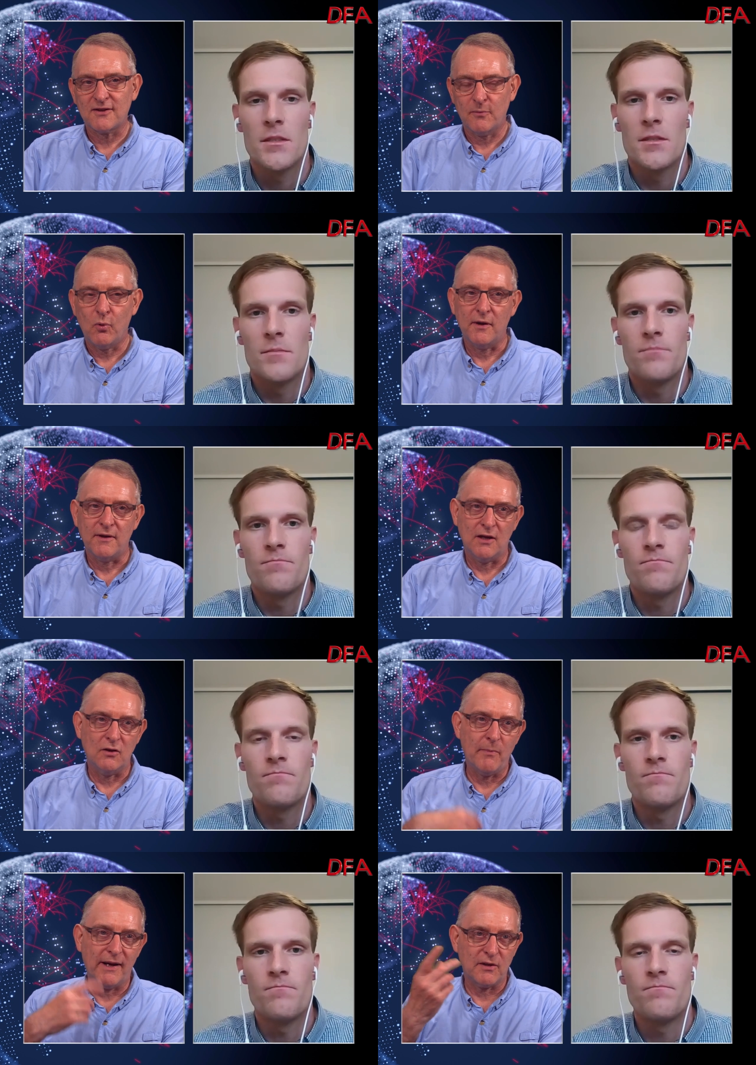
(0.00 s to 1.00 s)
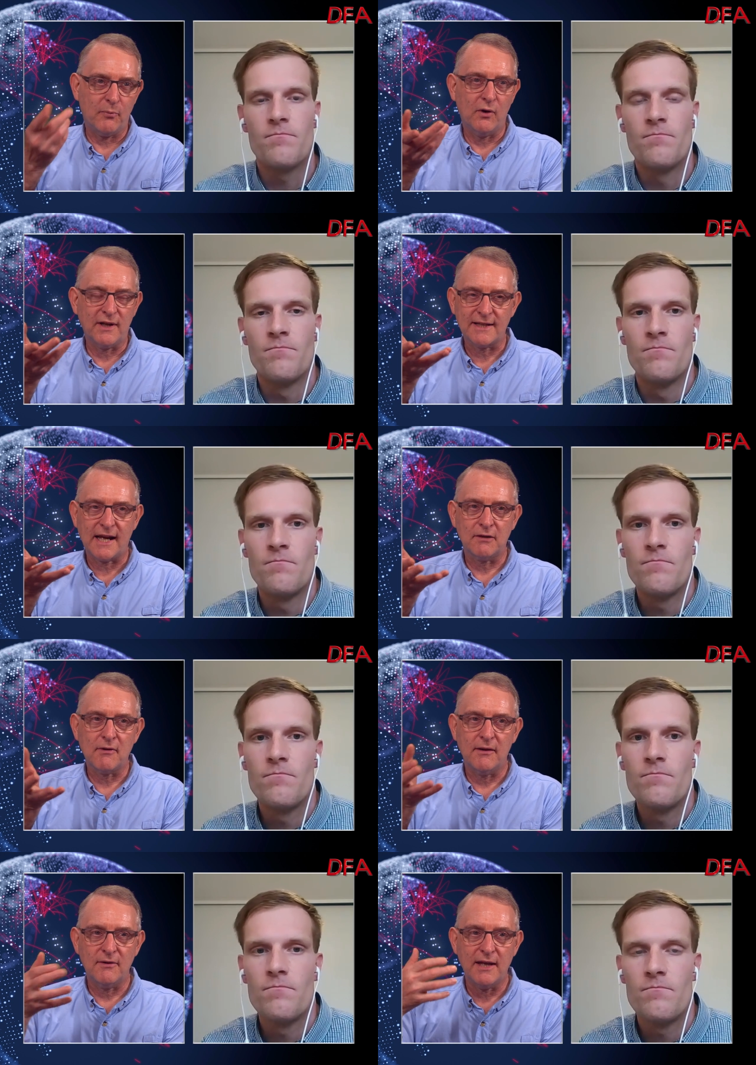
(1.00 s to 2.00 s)
Speaker 1: that's the point. You make the point exactly
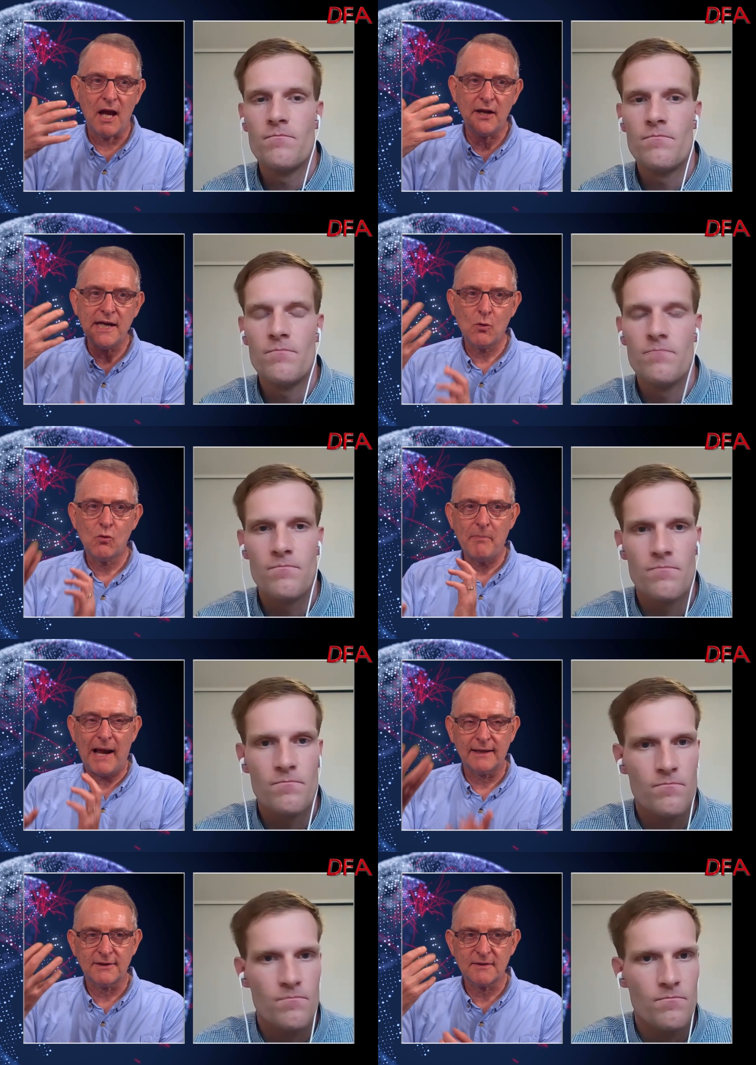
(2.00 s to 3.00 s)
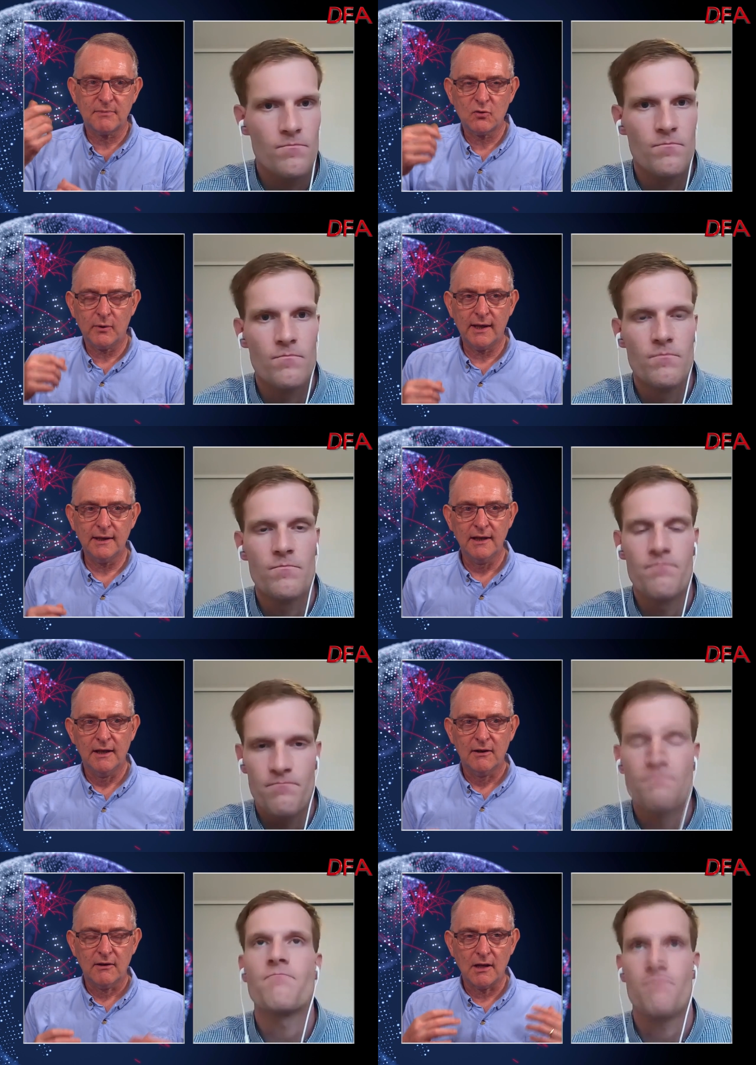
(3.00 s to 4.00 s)
right. The unequal balance between,
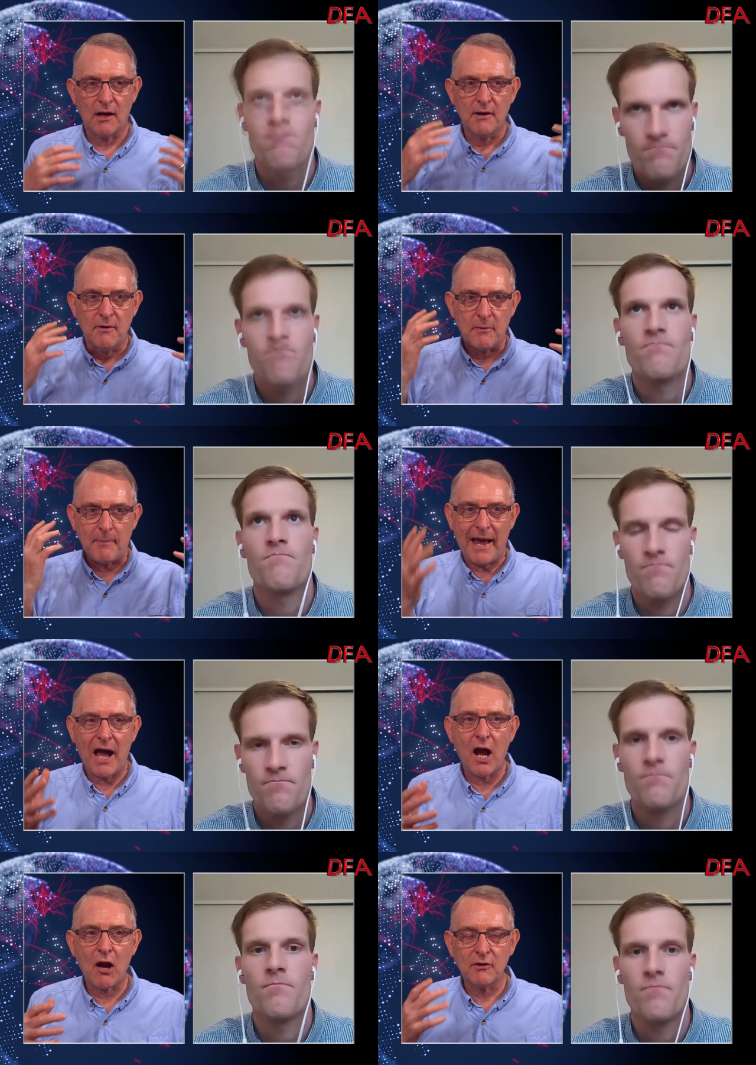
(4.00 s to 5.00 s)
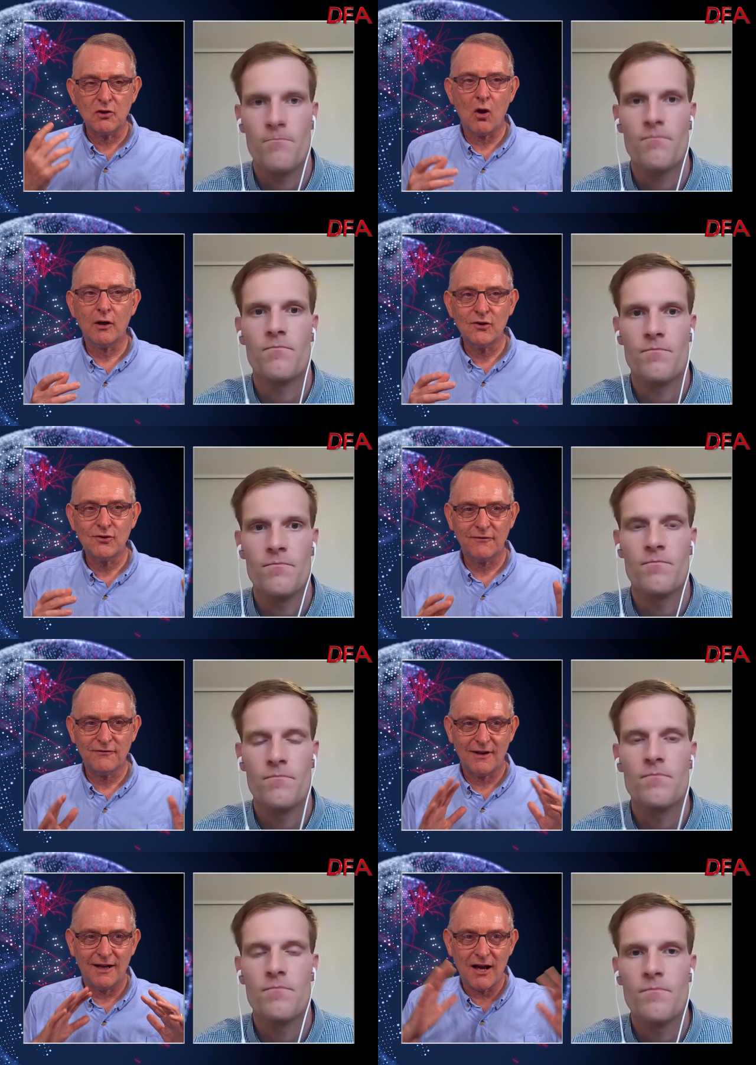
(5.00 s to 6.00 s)
you know, the power and knowledge
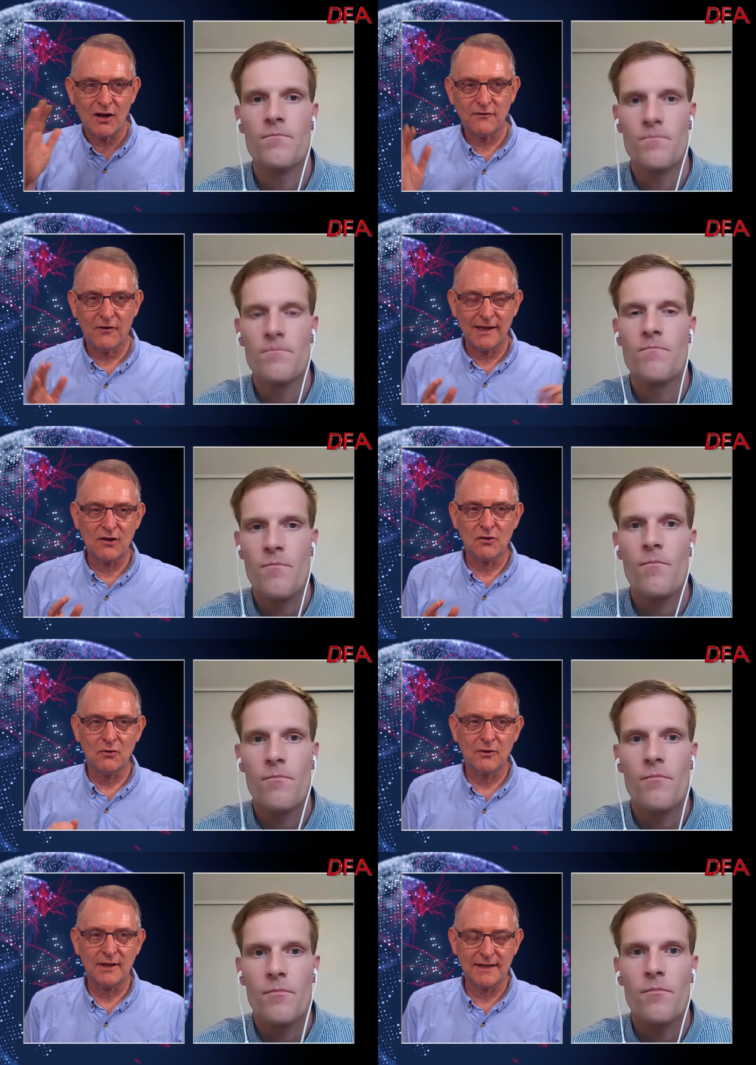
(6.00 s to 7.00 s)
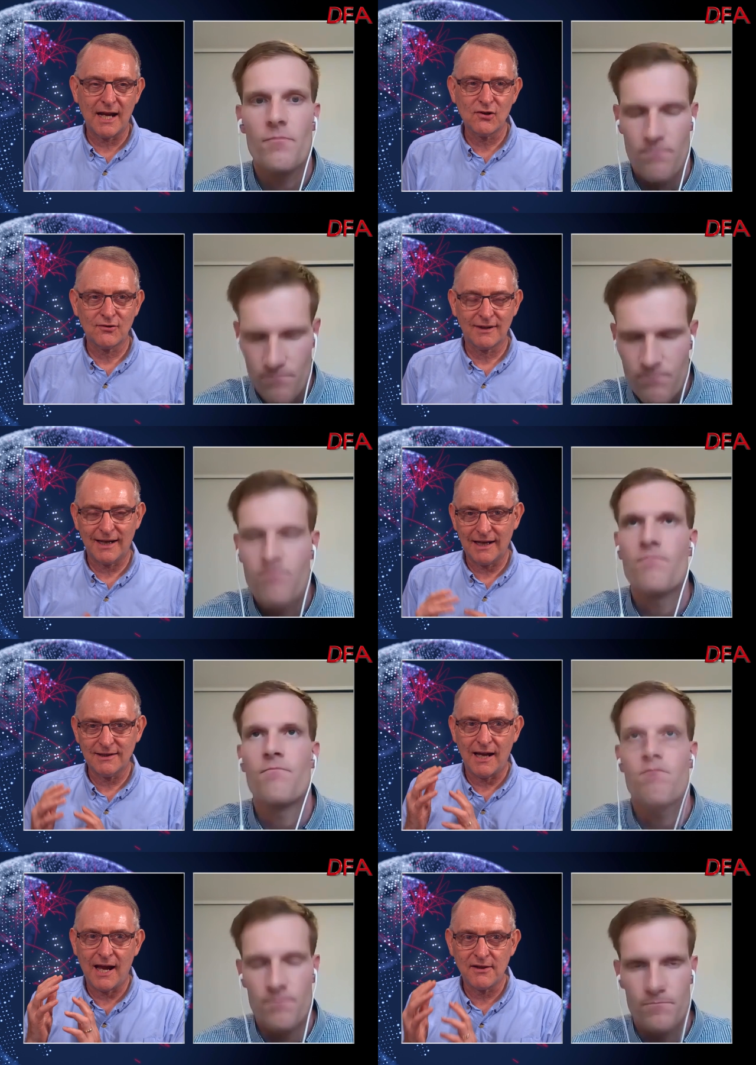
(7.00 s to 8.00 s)
of a large financial organisation
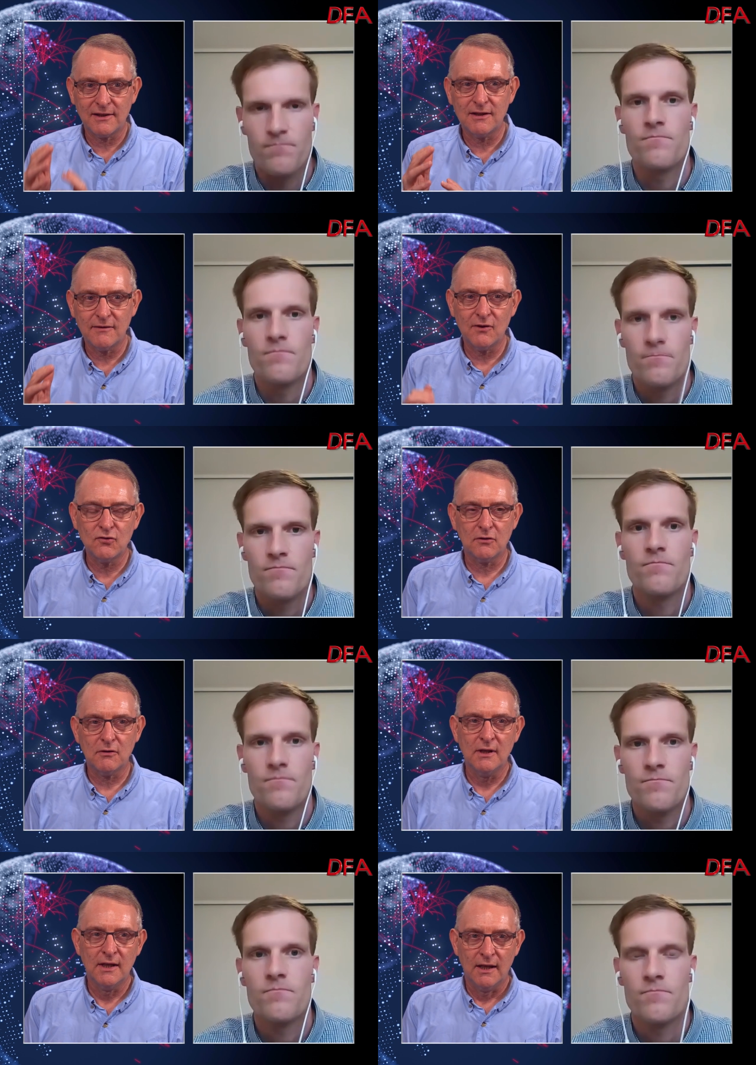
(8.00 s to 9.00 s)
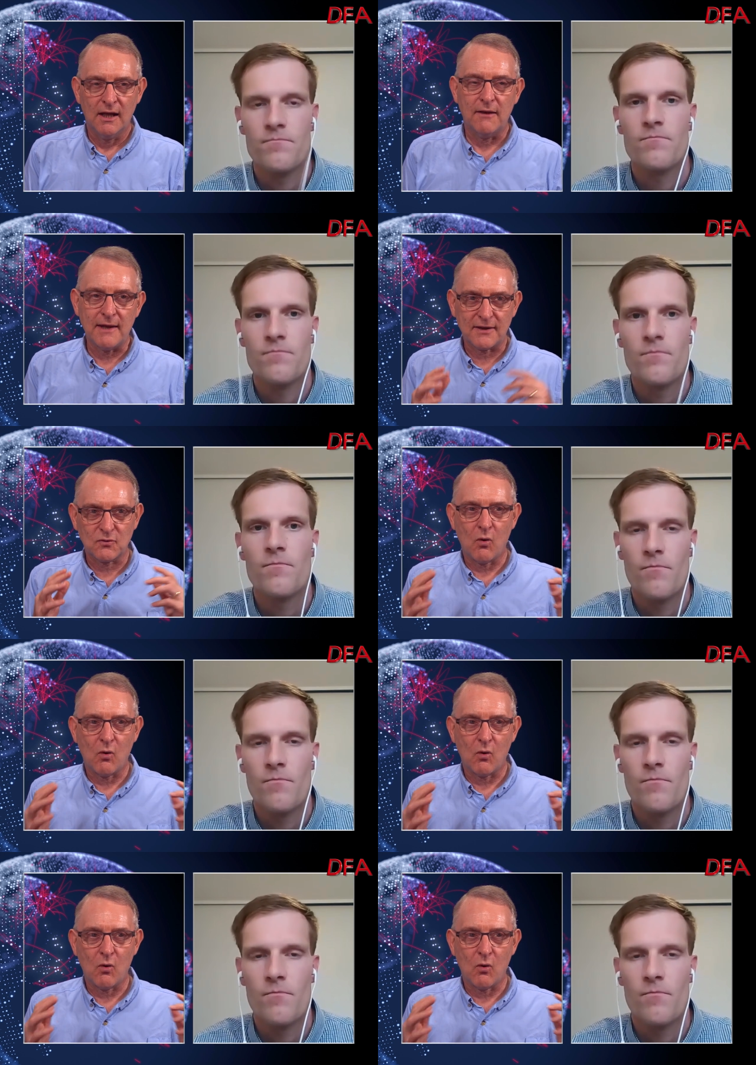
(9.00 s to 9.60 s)
and and an individual, and that's